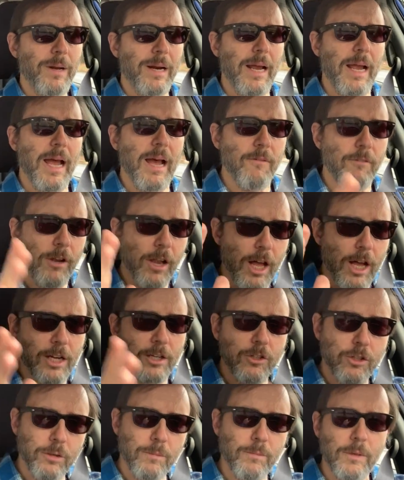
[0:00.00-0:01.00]
But I have
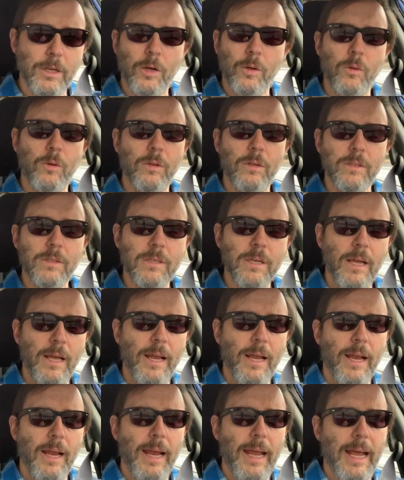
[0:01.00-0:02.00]
long-term goals,
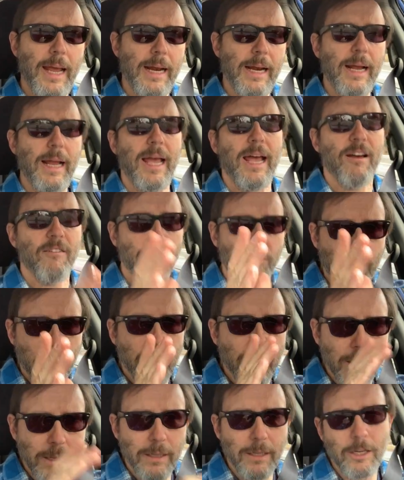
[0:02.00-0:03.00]
and I have
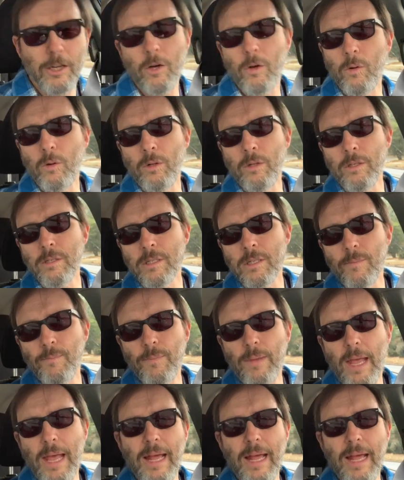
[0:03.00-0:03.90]
monthly goals,